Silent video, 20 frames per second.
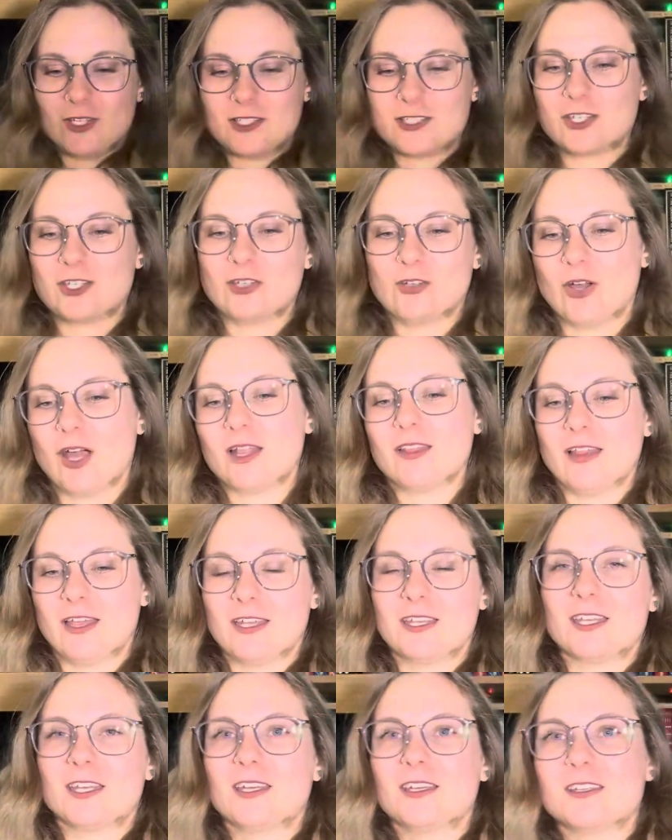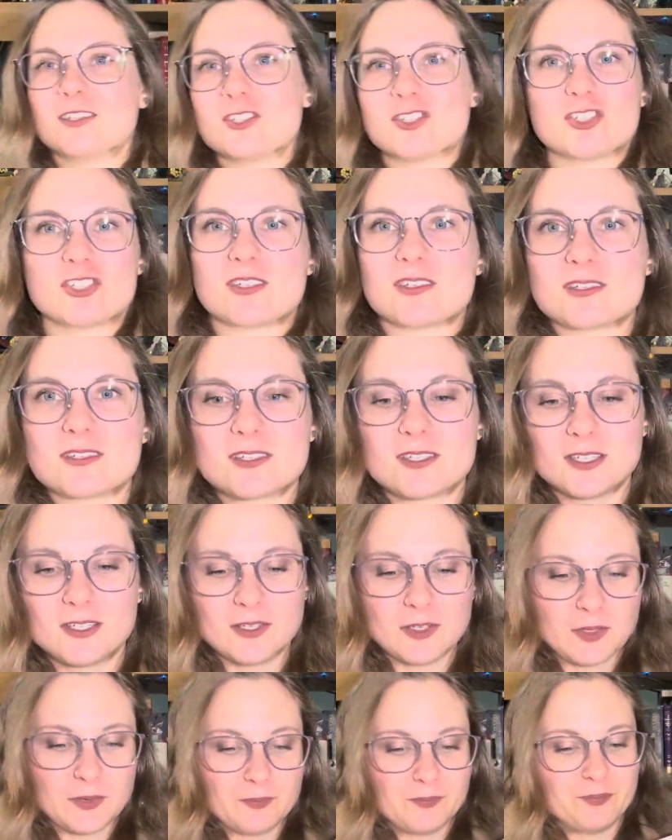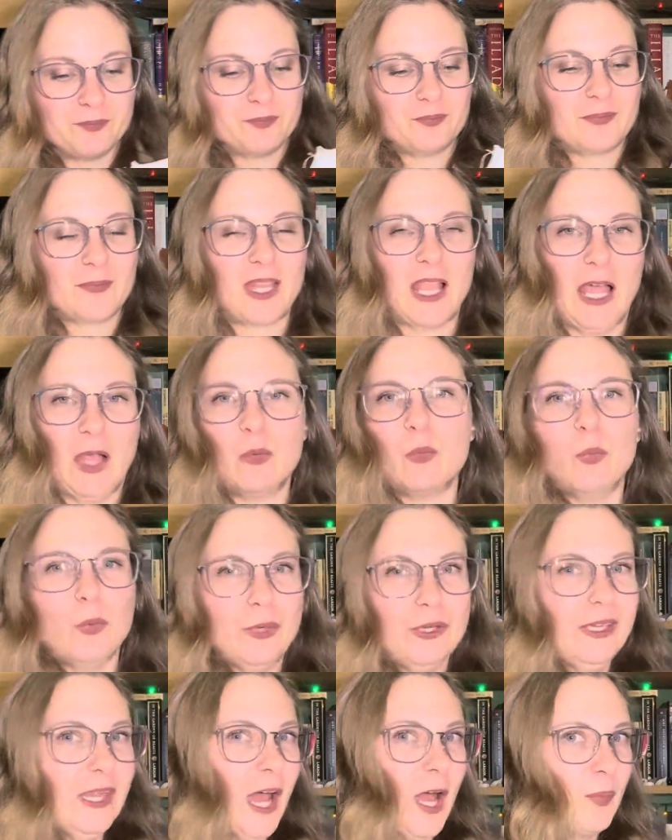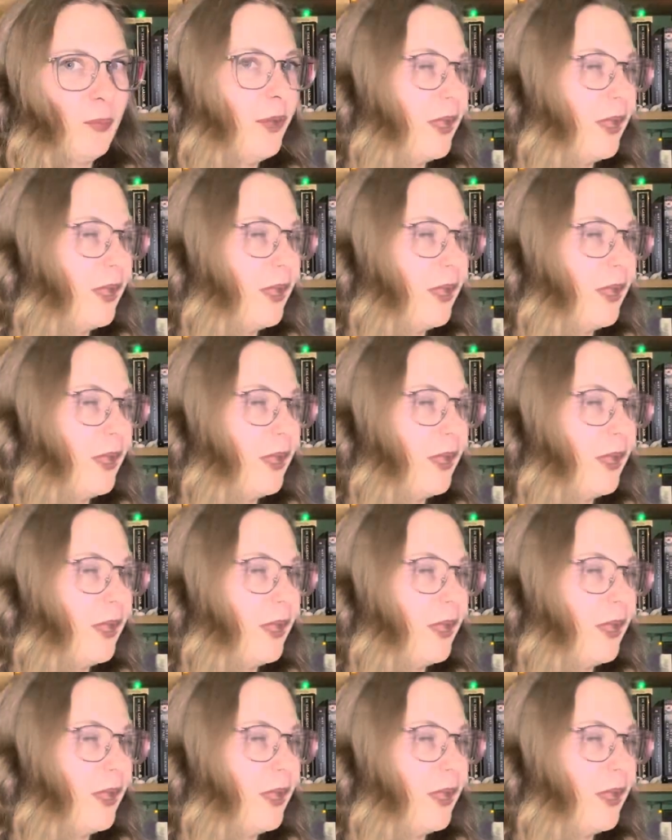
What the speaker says: It's cute. I like it. It's just, I would not